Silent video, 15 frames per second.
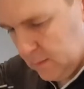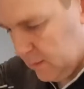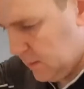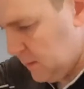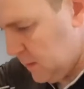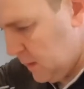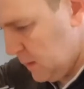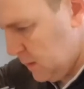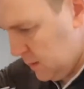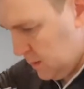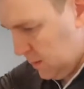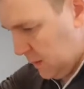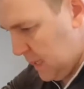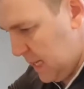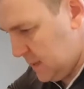
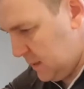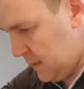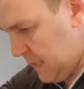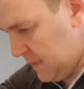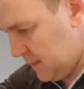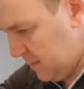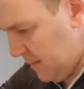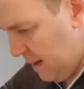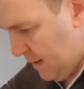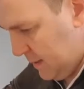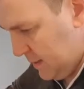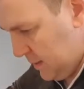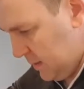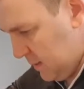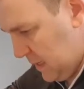Okay, so that's the
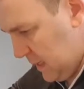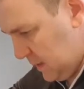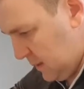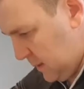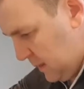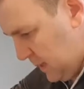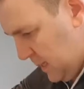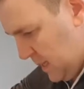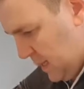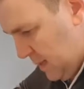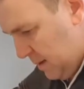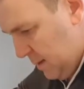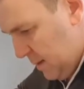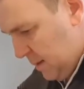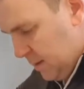maris. That's
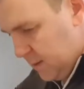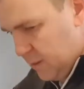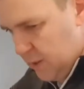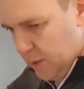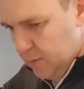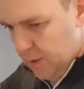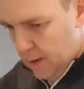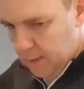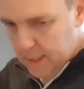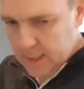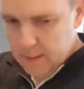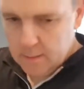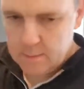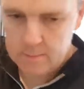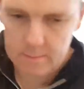the 2
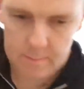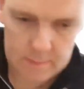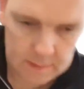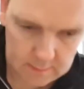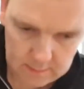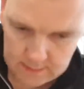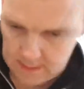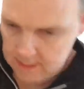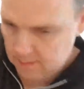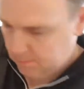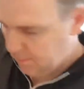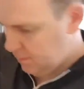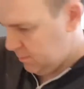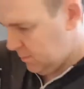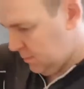rowing.
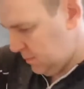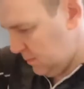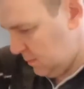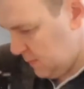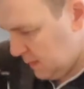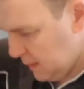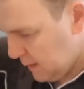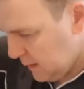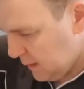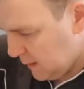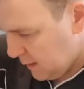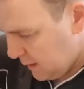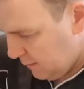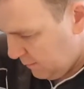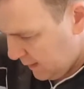
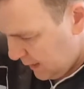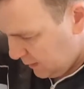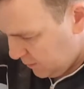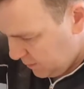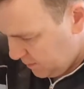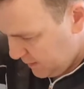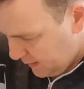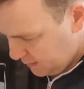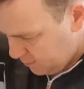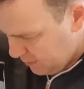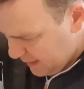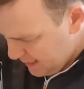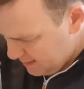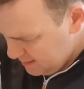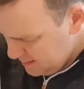Give that a good mix
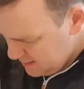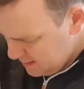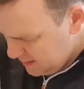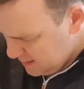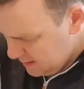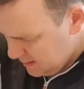round.